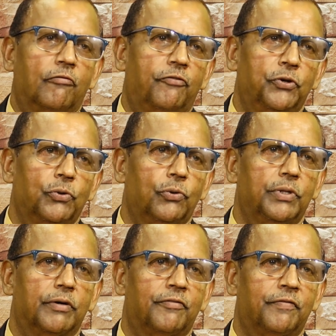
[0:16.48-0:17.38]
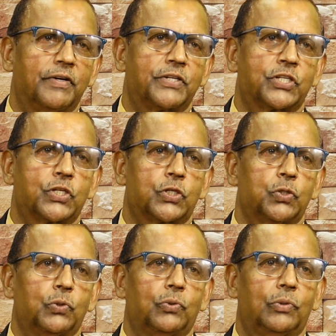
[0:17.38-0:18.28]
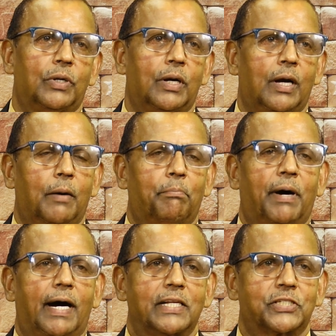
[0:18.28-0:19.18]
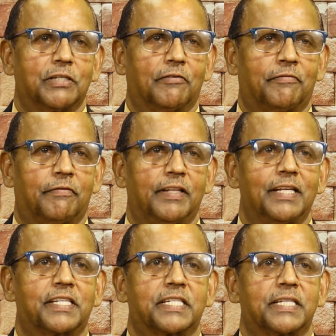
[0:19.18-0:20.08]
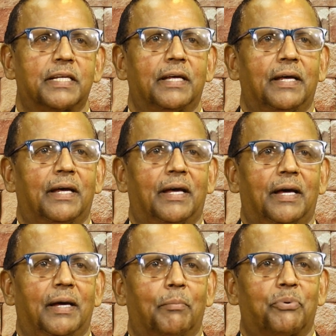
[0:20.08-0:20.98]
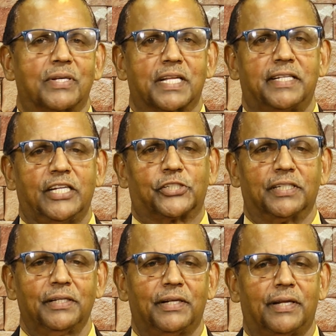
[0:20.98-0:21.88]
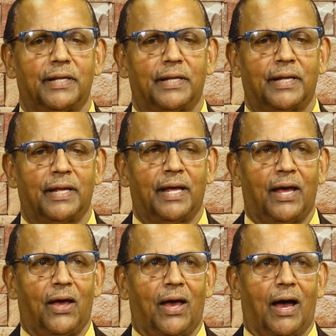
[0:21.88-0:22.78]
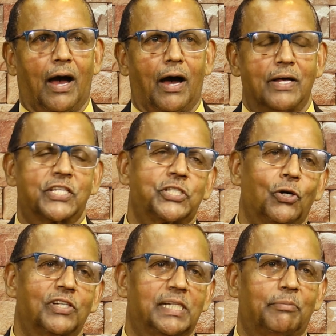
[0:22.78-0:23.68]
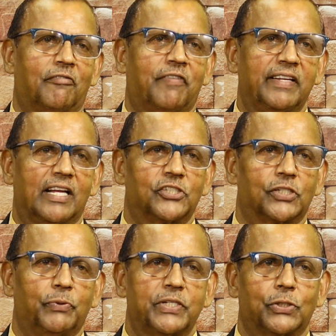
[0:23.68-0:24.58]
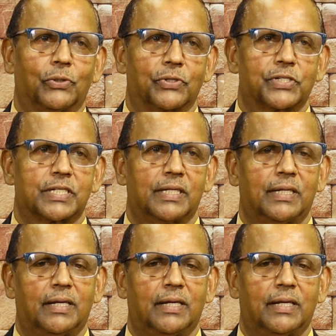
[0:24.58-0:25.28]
viewed the first two parts of this presentation, Stewardship of Financial Resource.